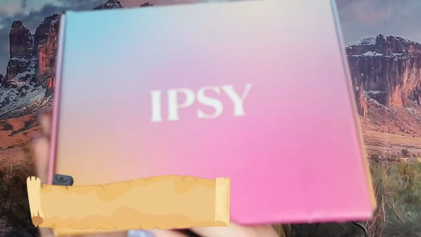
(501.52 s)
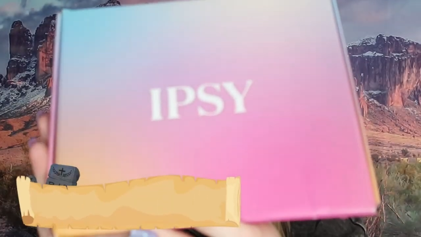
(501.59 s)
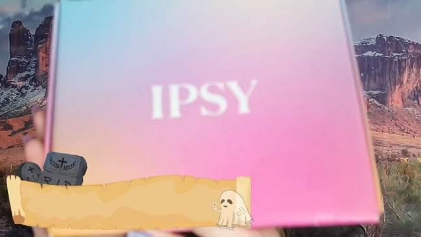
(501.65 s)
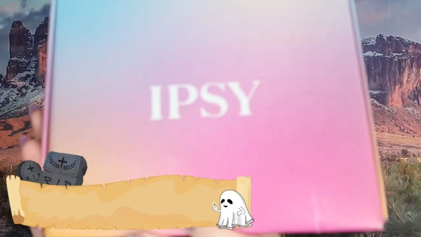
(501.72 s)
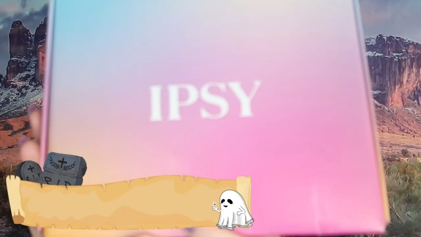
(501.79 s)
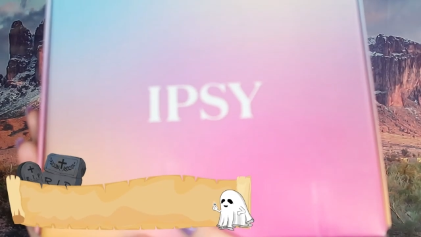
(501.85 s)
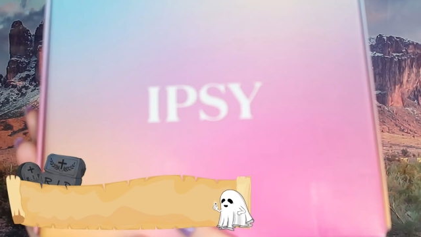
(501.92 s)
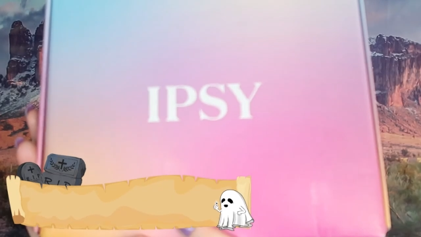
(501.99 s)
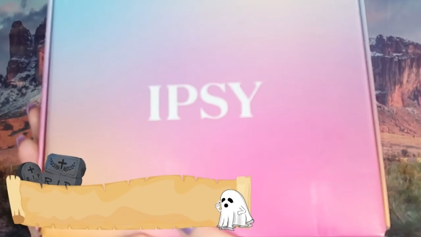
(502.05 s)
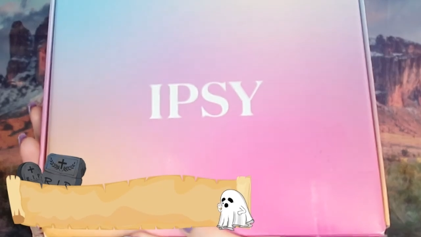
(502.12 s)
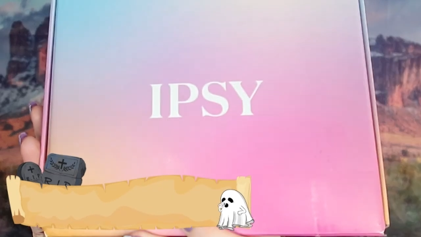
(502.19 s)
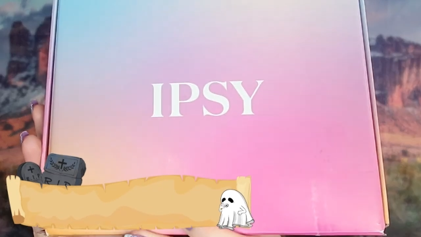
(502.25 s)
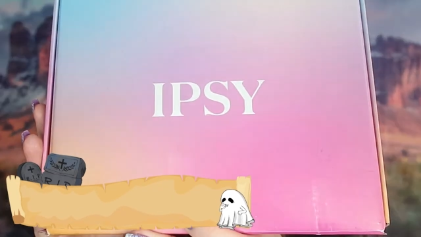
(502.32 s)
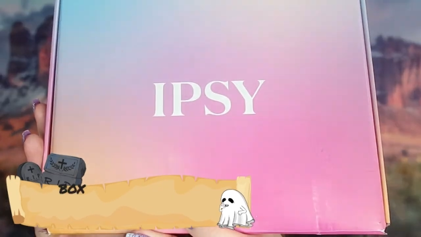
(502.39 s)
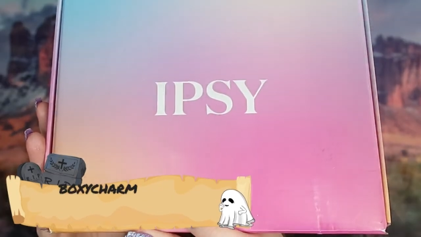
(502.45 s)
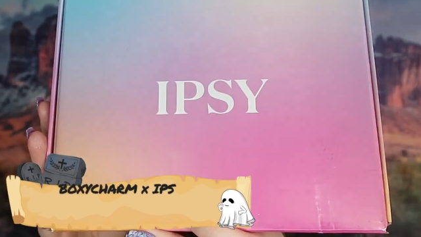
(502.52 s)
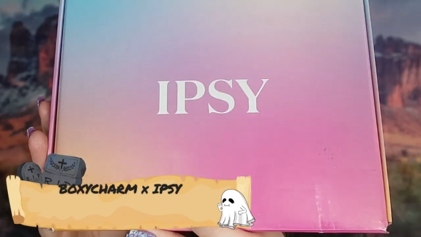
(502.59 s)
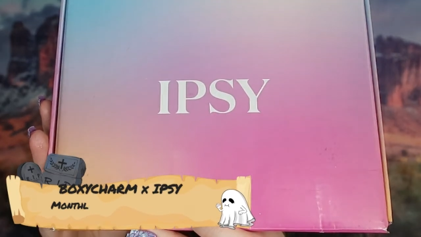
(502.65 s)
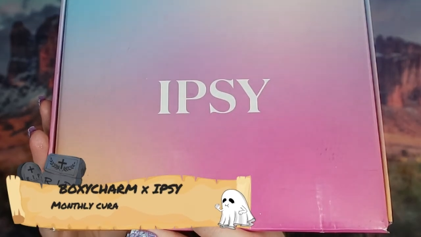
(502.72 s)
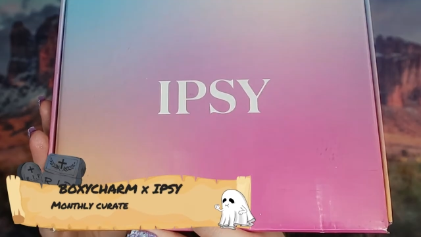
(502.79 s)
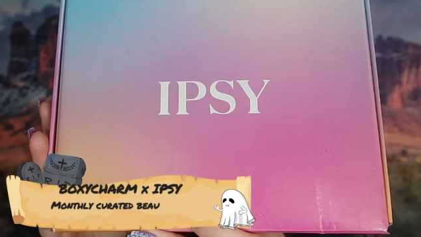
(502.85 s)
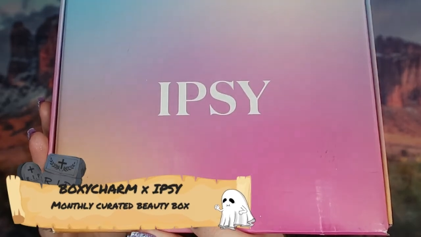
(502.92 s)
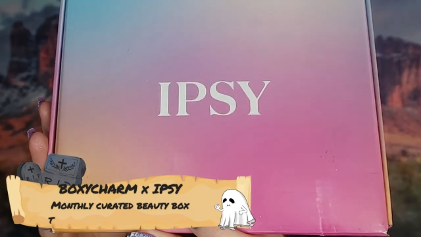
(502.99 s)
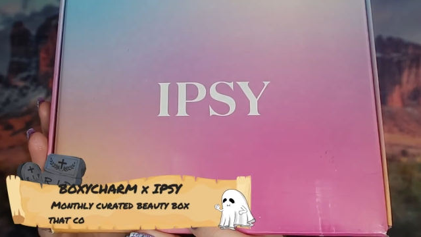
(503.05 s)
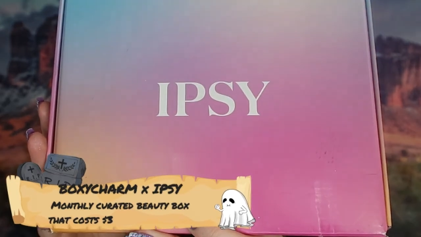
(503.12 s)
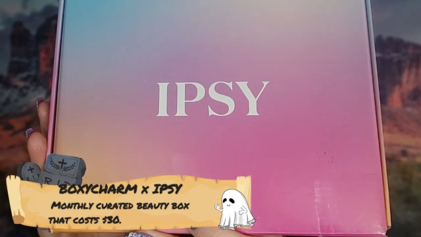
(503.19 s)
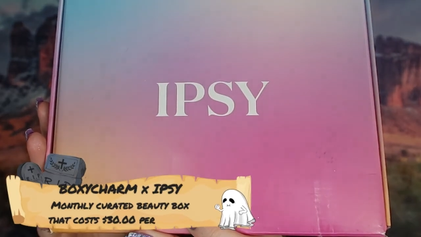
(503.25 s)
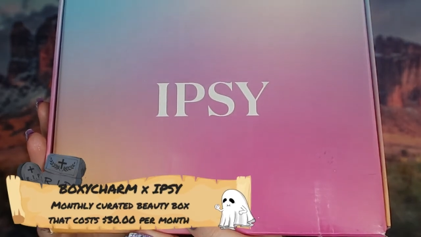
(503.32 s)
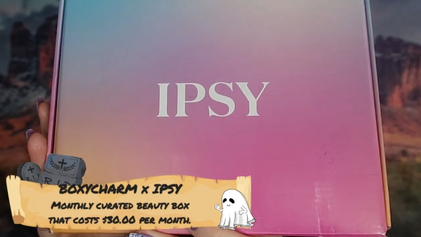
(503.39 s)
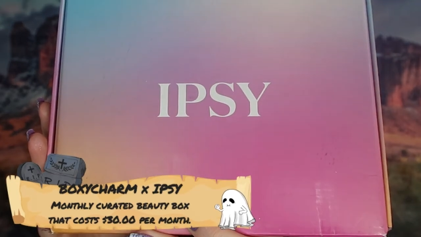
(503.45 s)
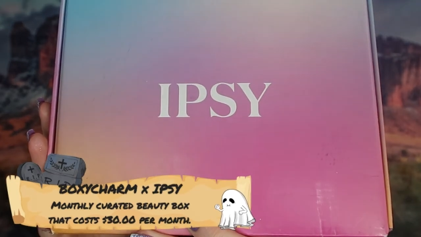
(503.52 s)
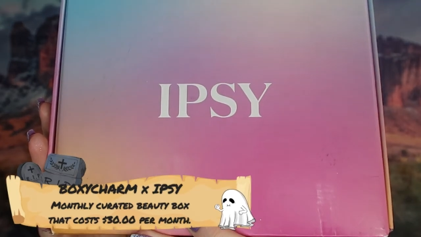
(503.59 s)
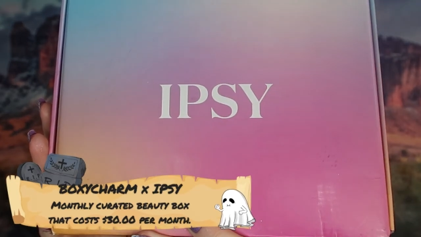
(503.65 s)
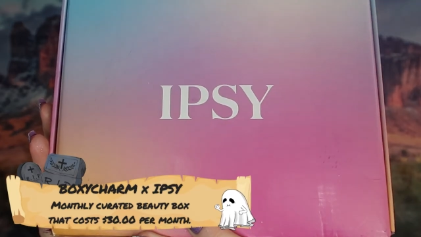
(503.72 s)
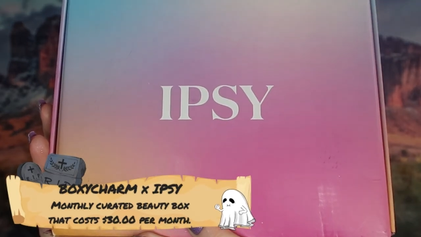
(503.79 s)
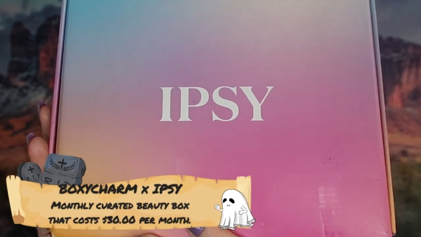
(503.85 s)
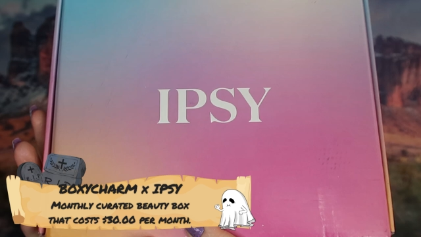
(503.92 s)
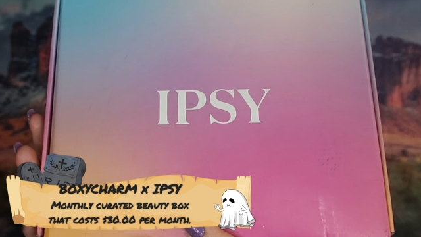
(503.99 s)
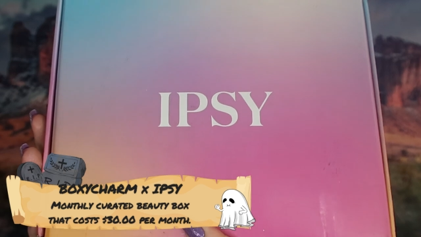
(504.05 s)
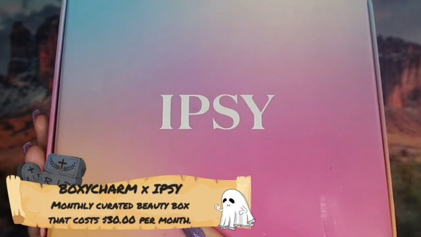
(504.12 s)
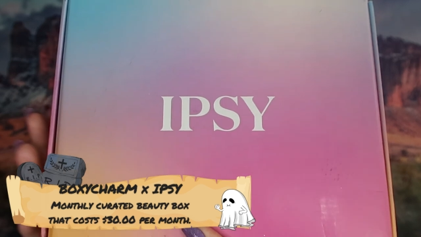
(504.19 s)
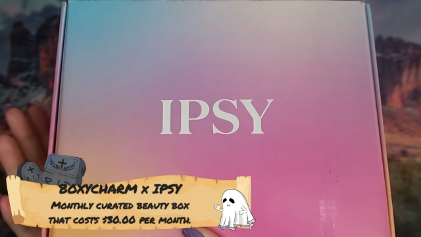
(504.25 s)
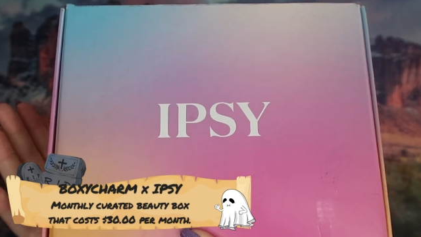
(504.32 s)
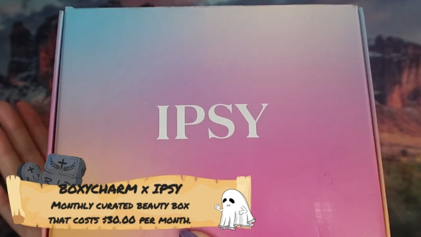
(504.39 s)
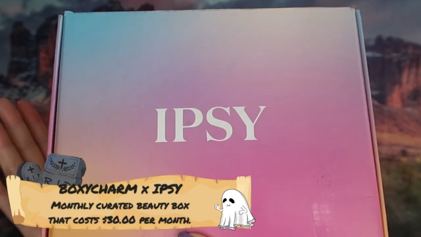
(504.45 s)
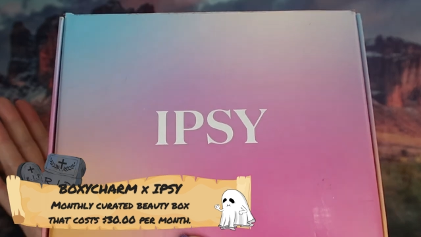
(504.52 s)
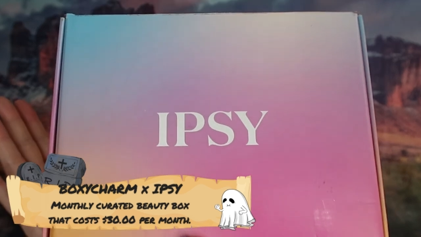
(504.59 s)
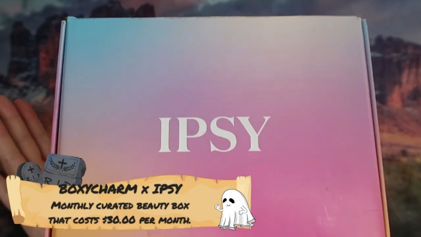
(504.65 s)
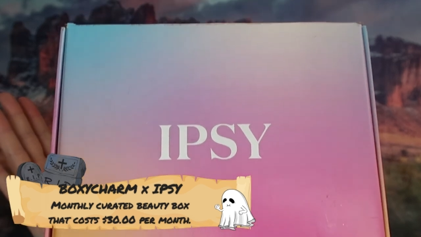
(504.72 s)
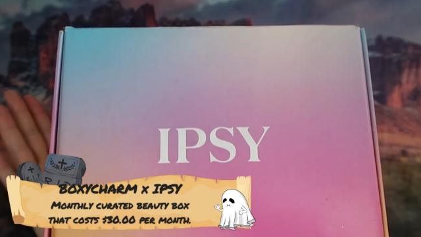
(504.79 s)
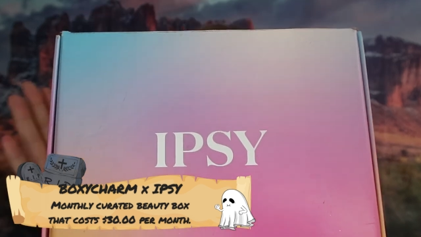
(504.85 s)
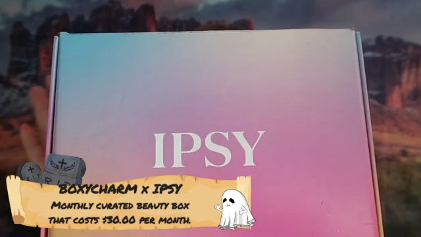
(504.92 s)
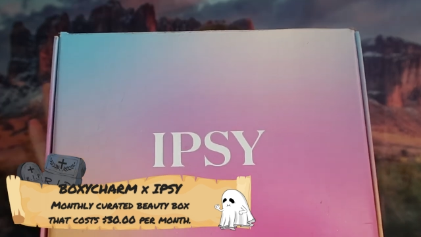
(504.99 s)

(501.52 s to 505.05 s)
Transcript: Nobody's mouth can be seen.